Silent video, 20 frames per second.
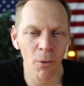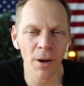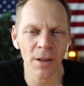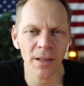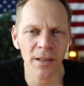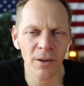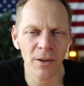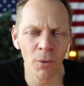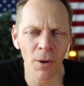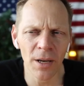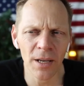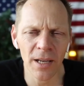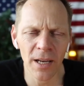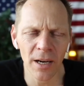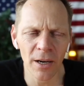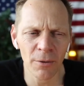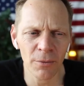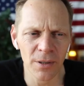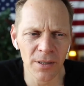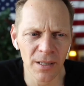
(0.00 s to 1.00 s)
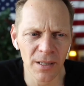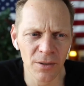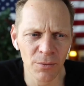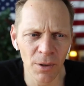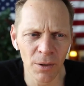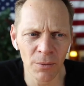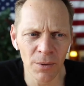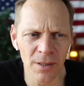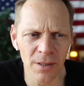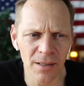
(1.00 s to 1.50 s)
what, What year was this?
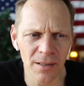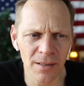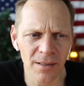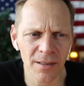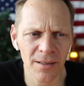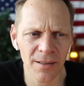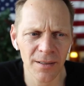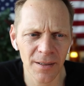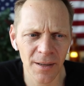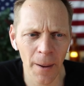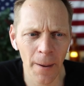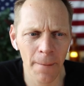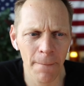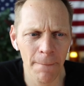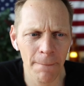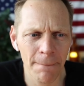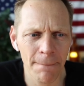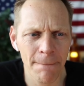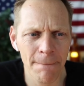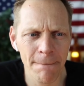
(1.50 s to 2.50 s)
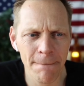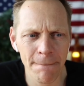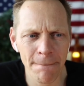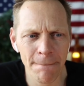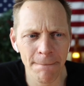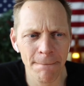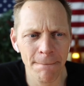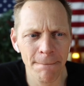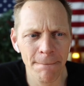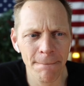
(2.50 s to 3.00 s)
When was this? This
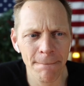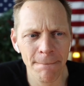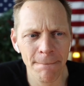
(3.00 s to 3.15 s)
was